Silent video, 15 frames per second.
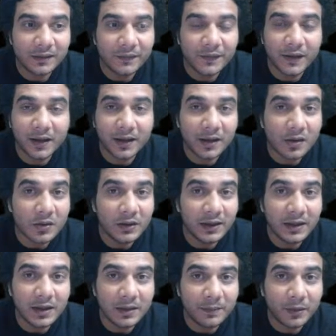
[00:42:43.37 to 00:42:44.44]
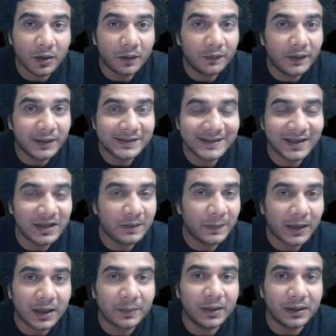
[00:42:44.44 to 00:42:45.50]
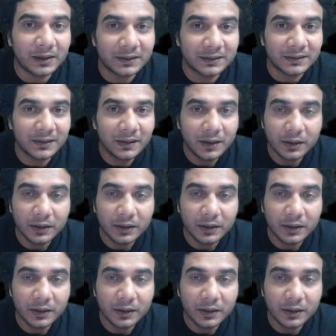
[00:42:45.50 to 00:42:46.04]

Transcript: figure out the number of distinct parameters.